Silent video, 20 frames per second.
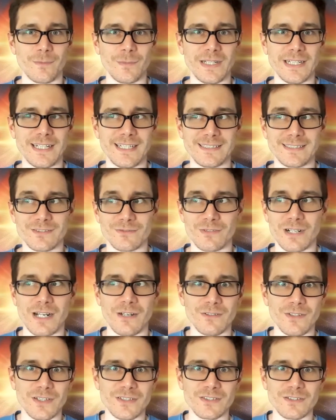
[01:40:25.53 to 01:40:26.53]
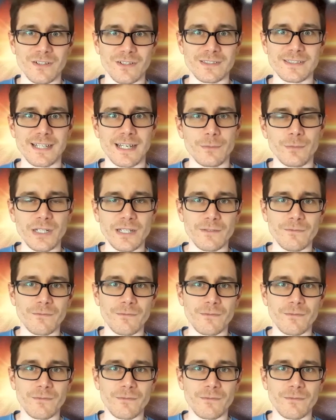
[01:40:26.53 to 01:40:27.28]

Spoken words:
I mean, it's around us all the time. We can